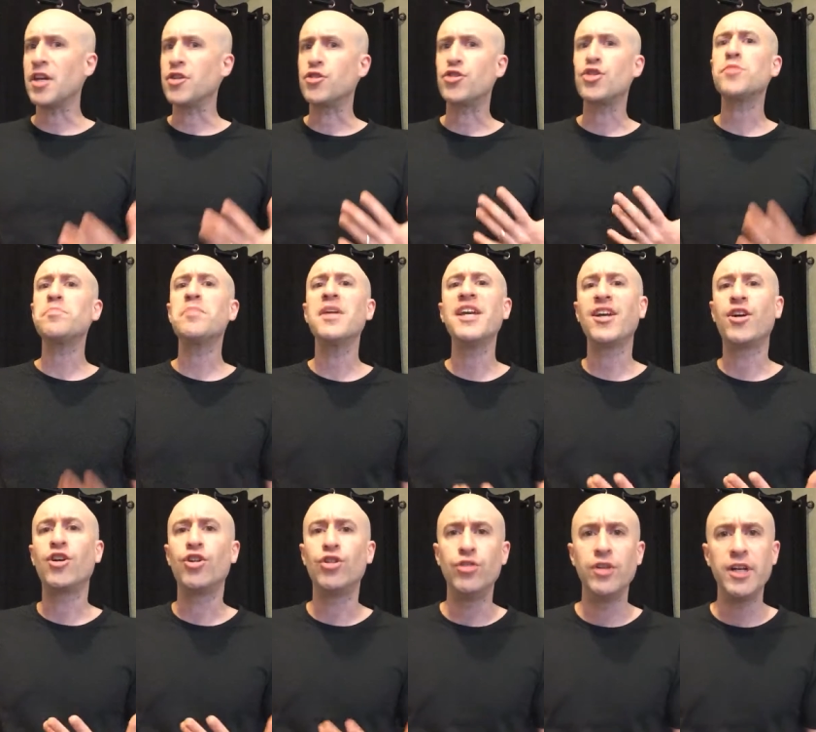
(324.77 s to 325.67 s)
Just being
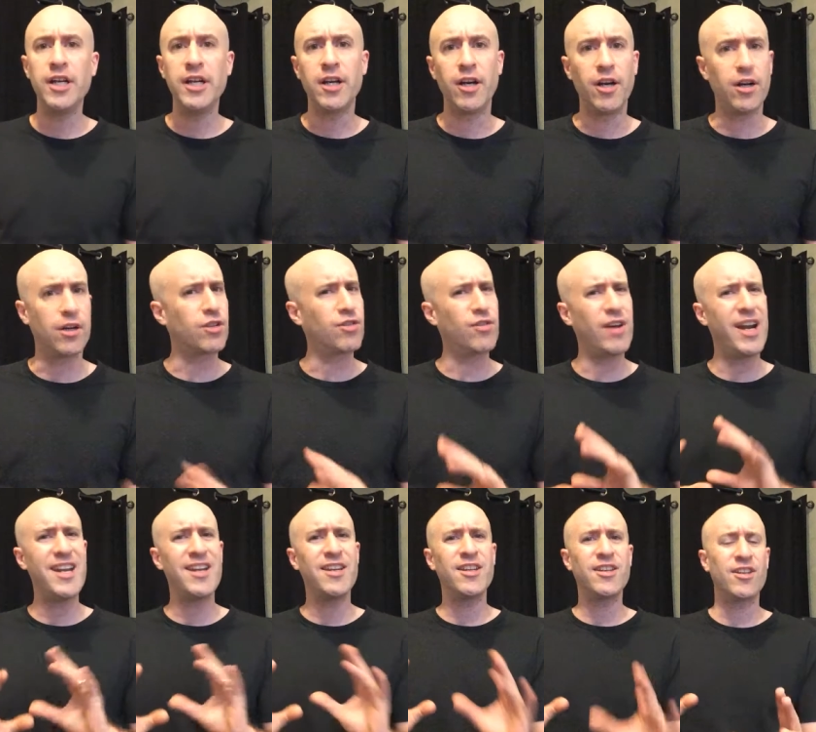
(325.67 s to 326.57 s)
clear,
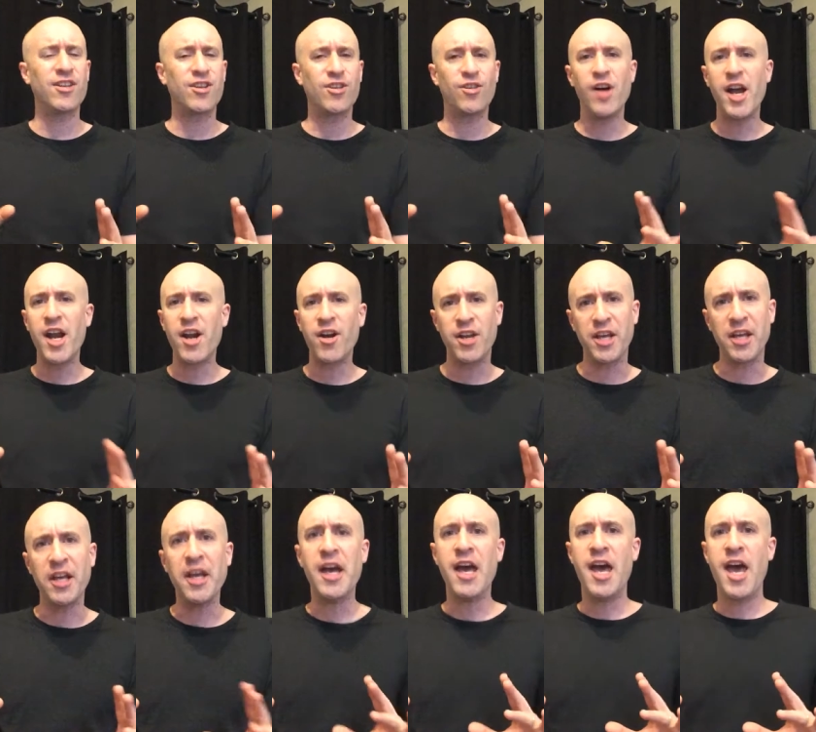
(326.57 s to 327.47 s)
creating clarity.